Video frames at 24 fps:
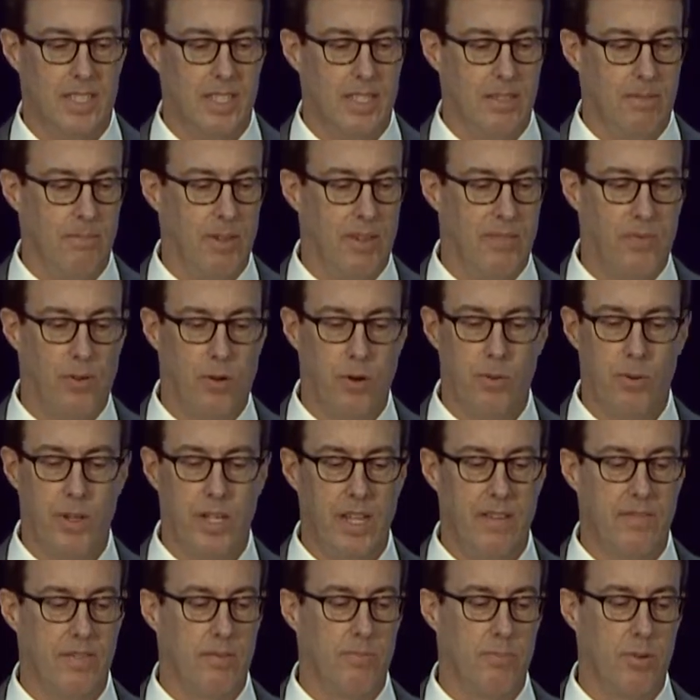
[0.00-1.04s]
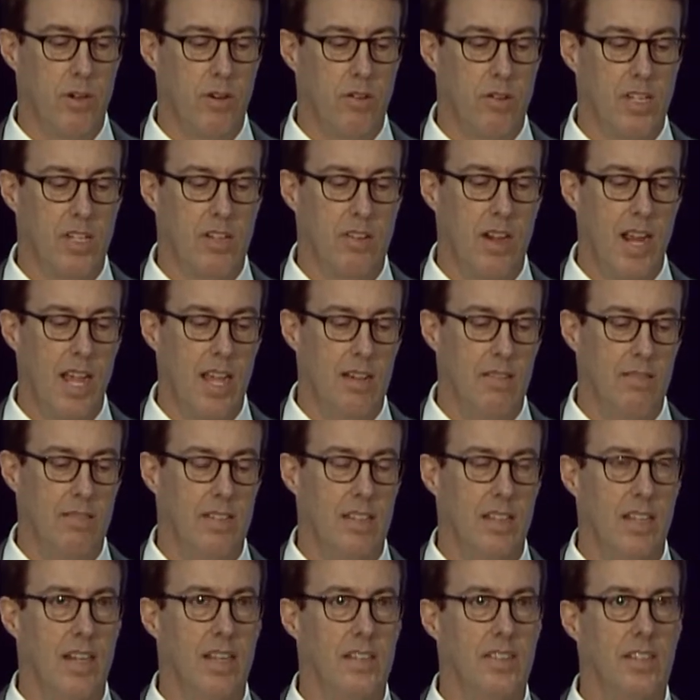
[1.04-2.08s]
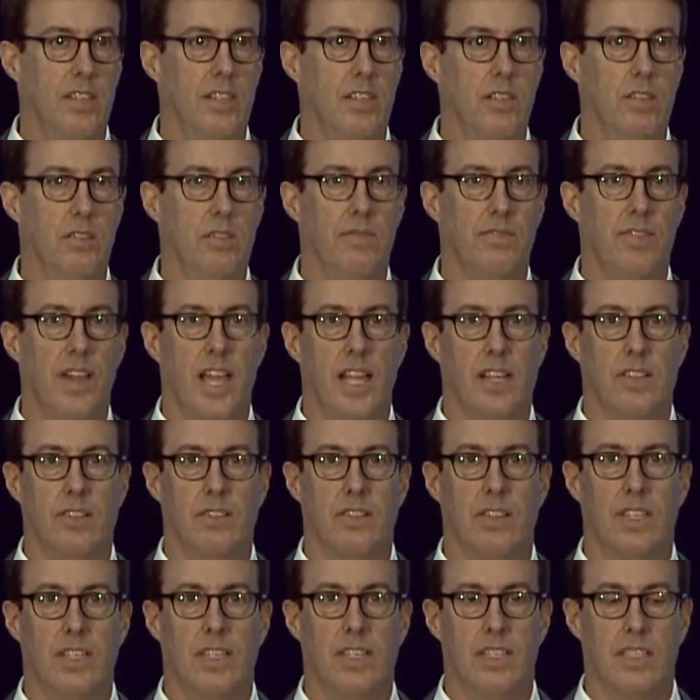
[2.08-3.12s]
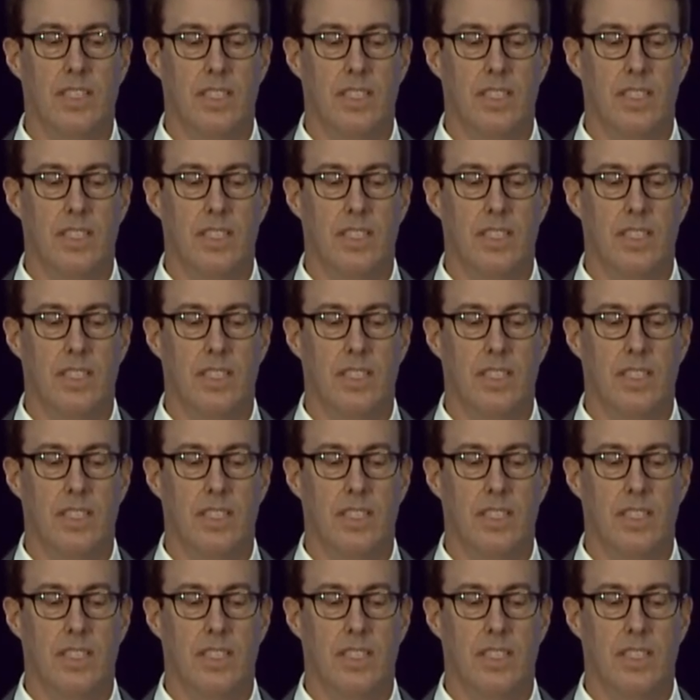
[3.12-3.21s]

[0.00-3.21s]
before we'd even broken ground on the new factory.